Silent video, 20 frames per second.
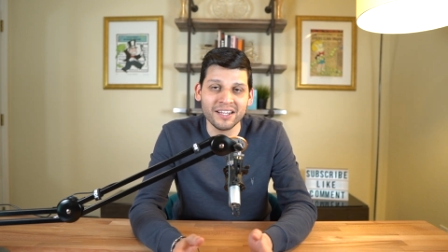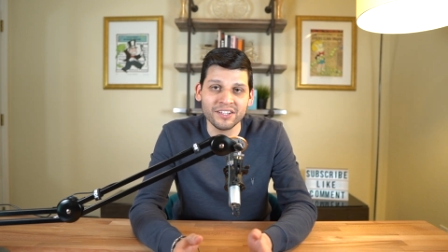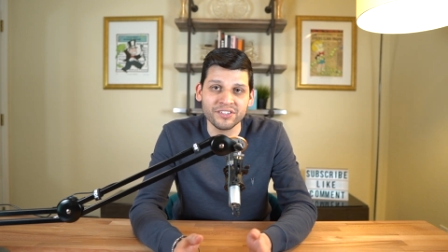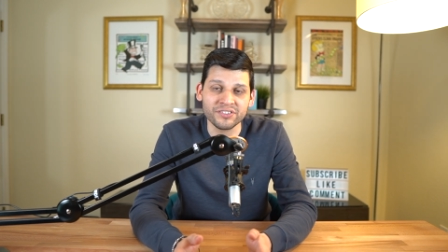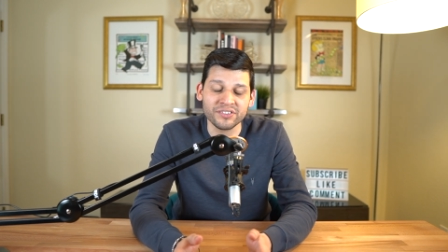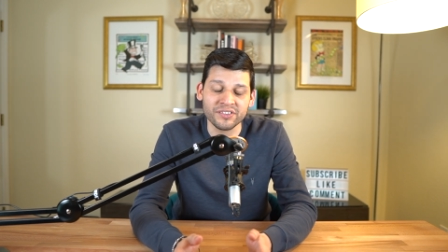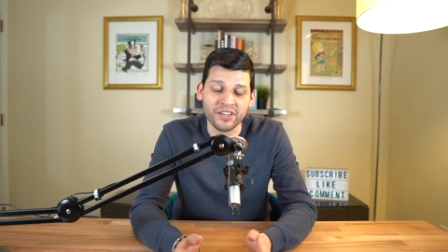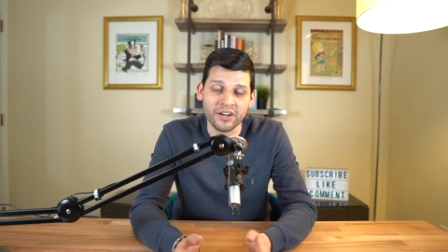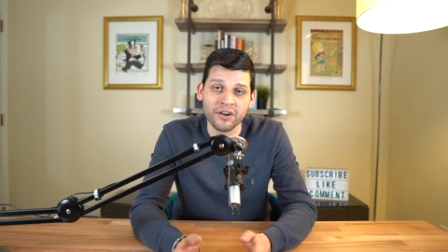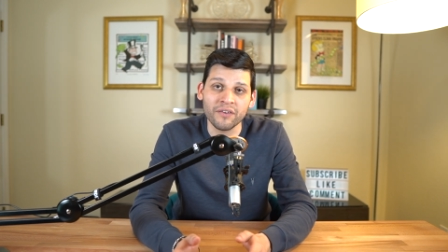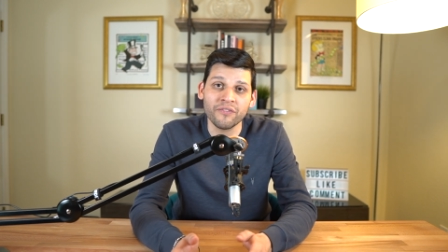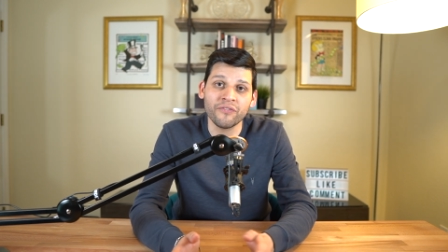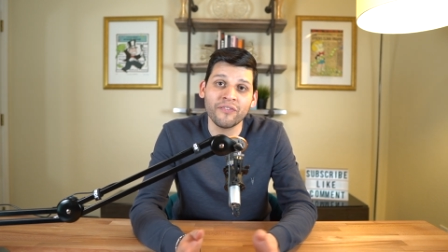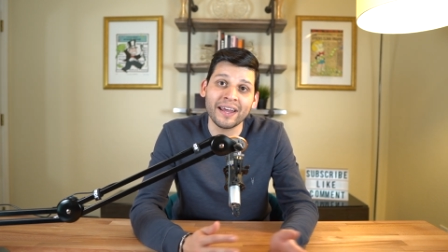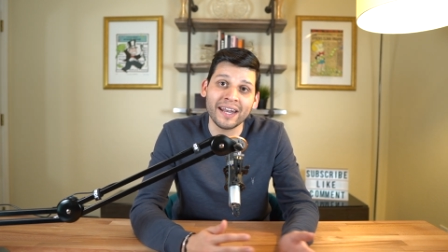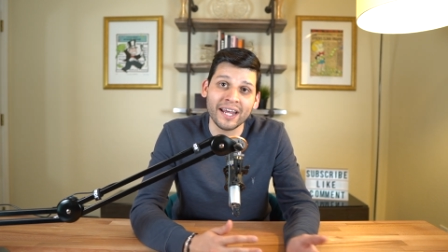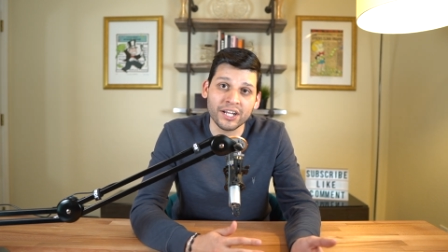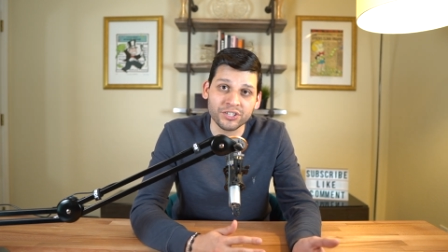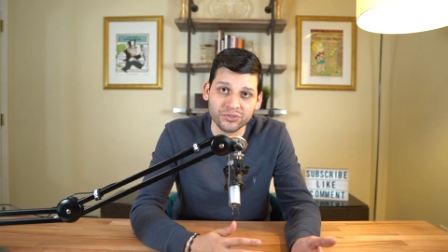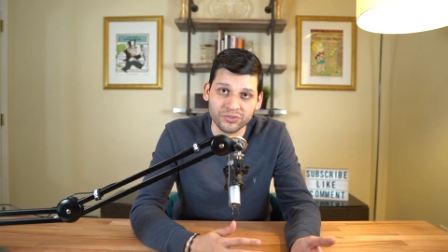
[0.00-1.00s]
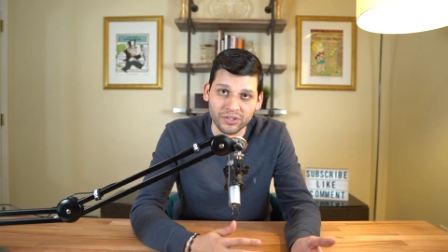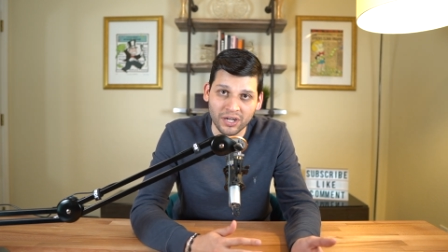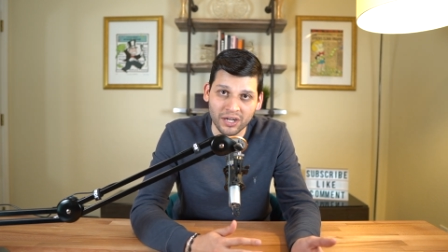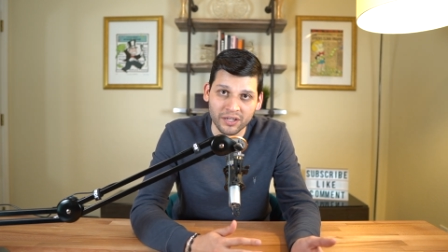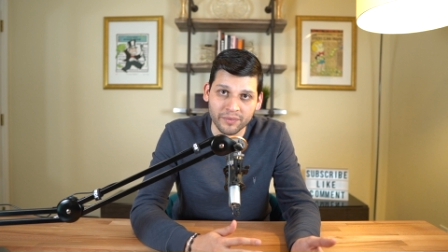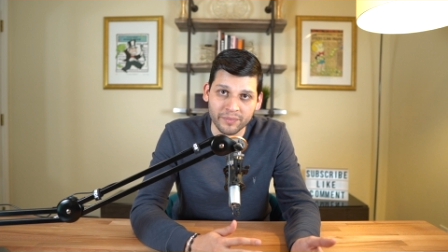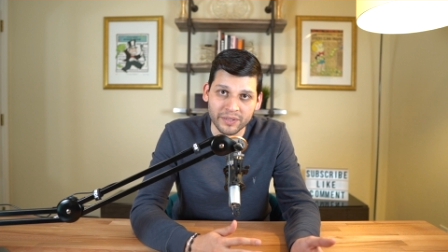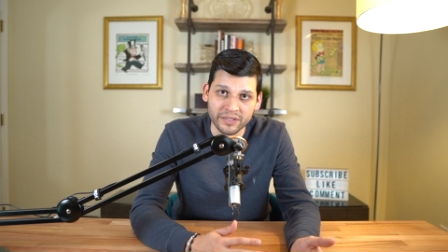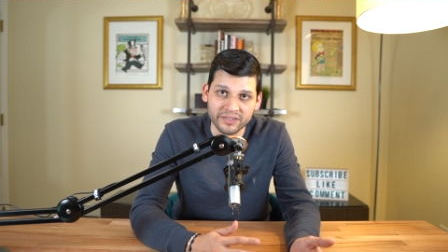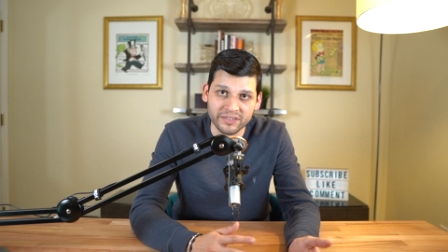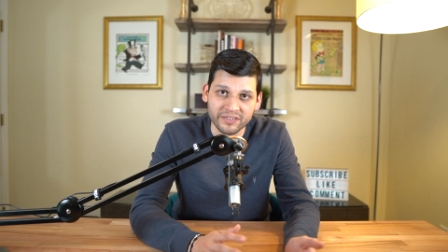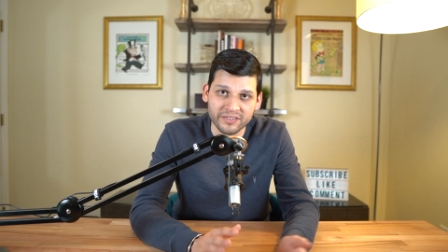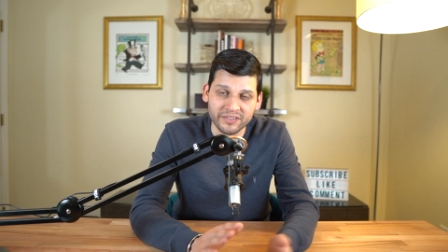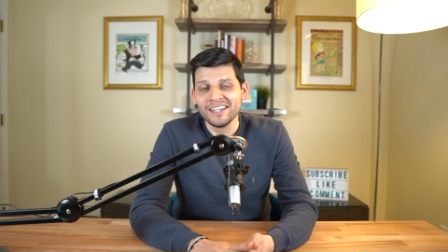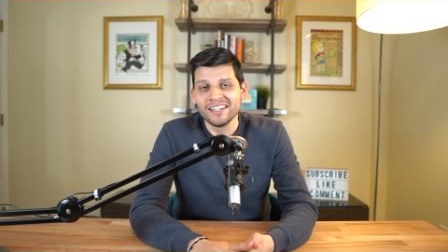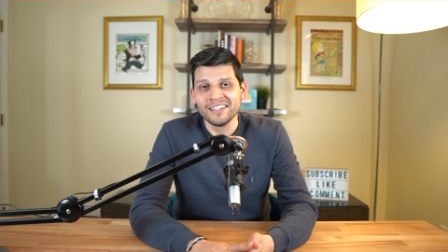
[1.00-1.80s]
is their financial documents.